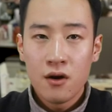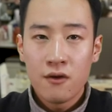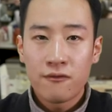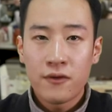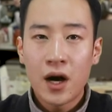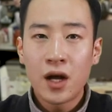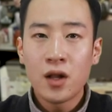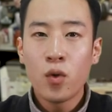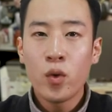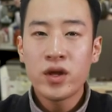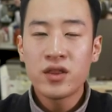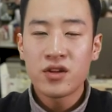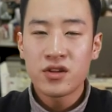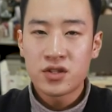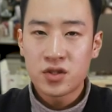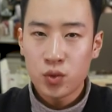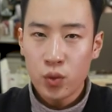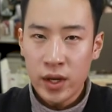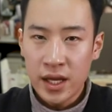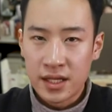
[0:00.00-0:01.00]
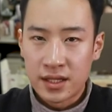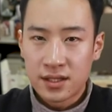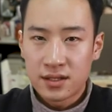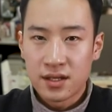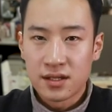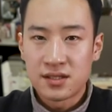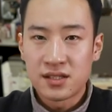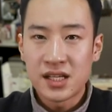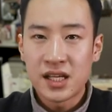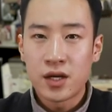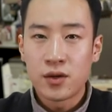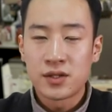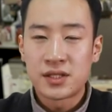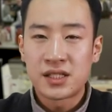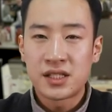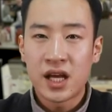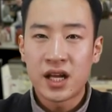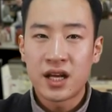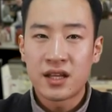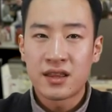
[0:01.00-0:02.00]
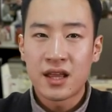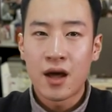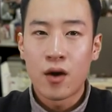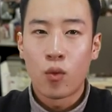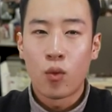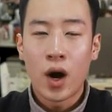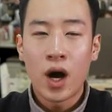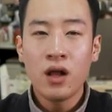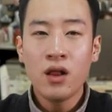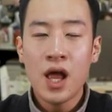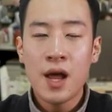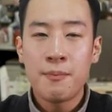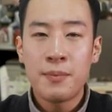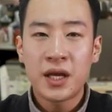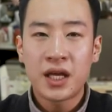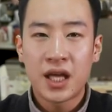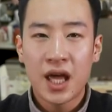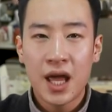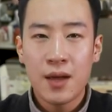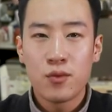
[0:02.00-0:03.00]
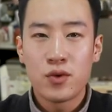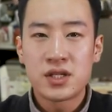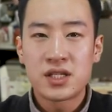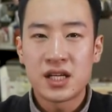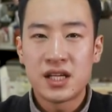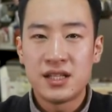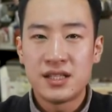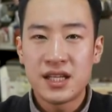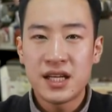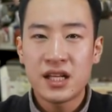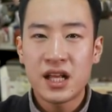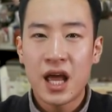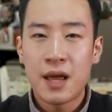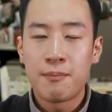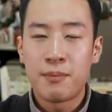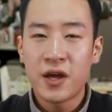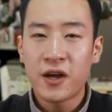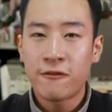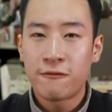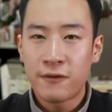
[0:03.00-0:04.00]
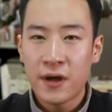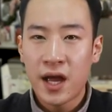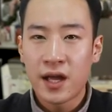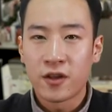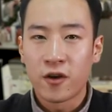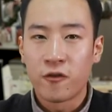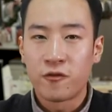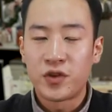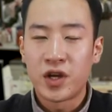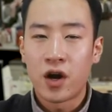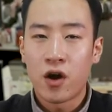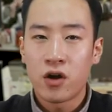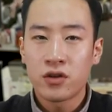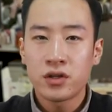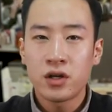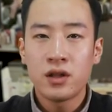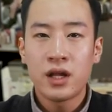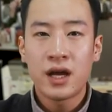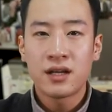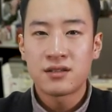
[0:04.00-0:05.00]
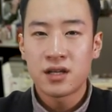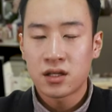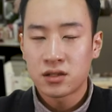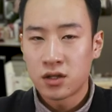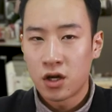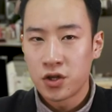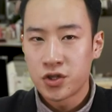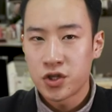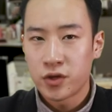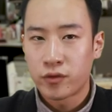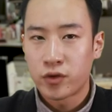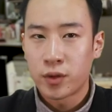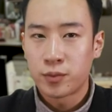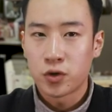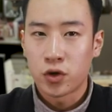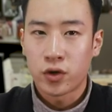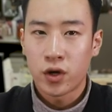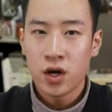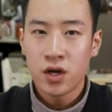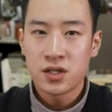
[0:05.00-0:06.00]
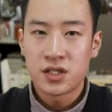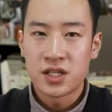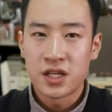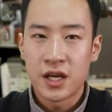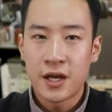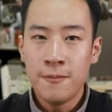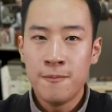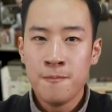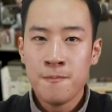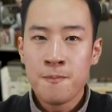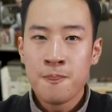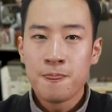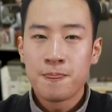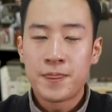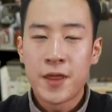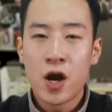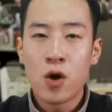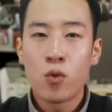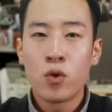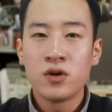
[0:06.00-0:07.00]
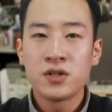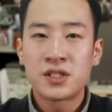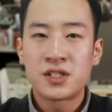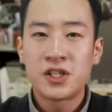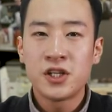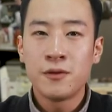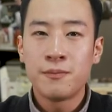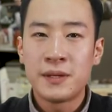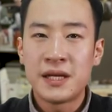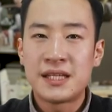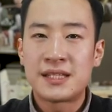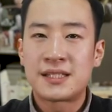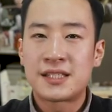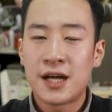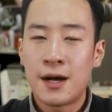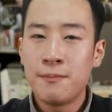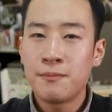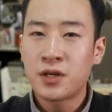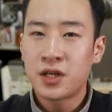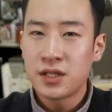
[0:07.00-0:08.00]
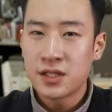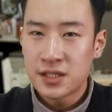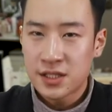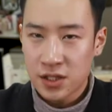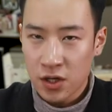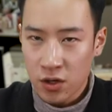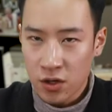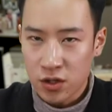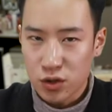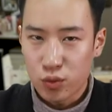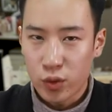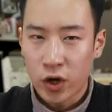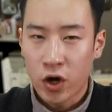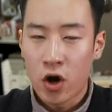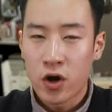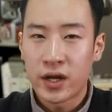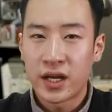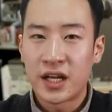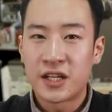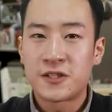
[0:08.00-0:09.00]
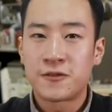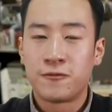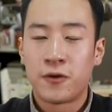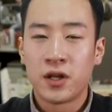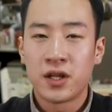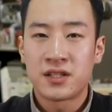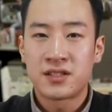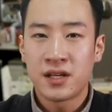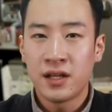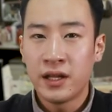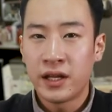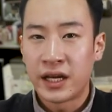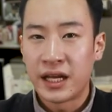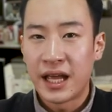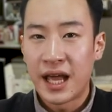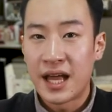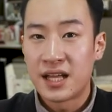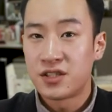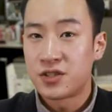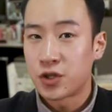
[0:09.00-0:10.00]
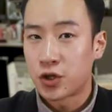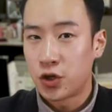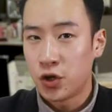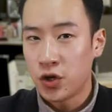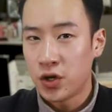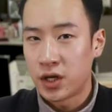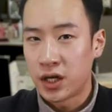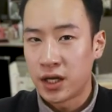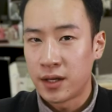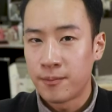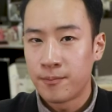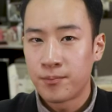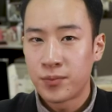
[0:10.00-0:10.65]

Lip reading: Following the tweet, the CEO stated that while Epic Games was indeed a big fan of the underlying technology of cryptocurrency, there will still be some concerns regarding its volatility and security.